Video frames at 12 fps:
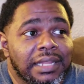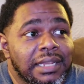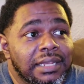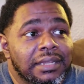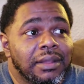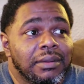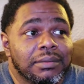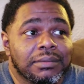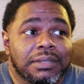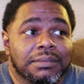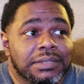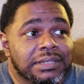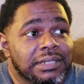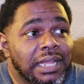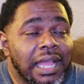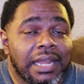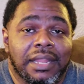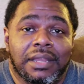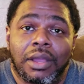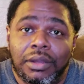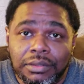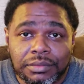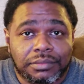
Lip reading: Didn't know. It was just like I didn't know.